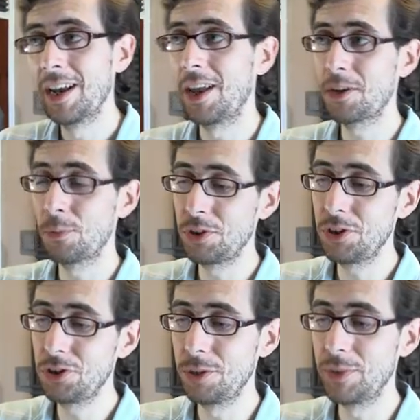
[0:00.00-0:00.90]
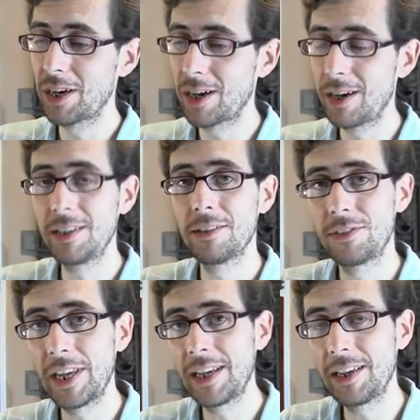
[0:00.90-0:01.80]
Like with YouTube, you kind
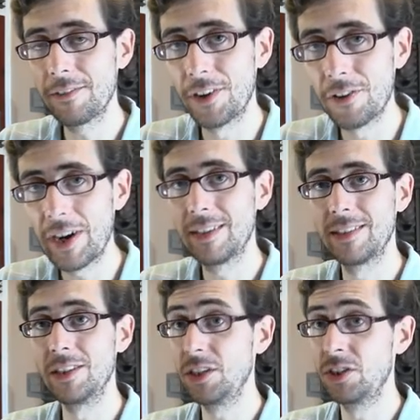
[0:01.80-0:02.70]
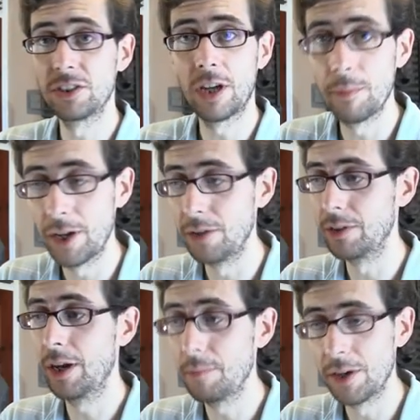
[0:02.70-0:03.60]
of take it for granted that you can just upload
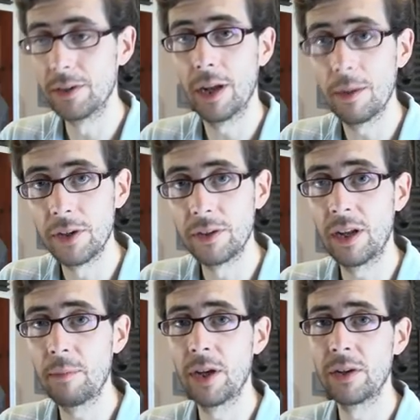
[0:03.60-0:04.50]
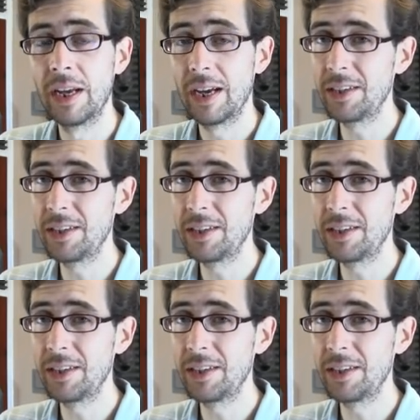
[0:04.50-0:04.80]
and upload and upload and upload,